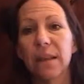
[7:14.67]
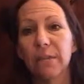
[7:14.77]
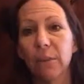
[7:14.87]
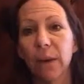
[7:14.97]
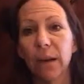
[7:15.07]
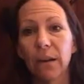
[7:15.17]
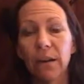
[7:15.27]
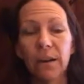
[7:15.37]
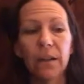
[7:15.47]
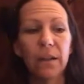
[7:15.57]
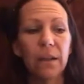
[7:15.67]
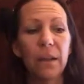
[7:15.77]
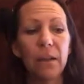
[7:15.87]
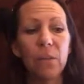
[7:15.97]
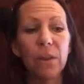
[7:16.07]
everywhere
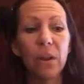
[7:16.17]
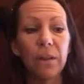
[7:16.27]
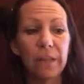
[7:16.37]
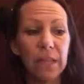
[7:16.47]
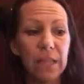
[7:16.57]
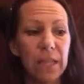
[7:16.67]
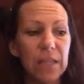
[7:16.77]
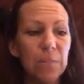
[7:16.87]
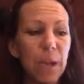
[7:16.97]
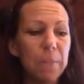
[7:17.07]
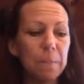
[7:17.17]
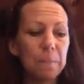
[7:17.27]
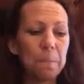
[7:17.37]
with all of these things. But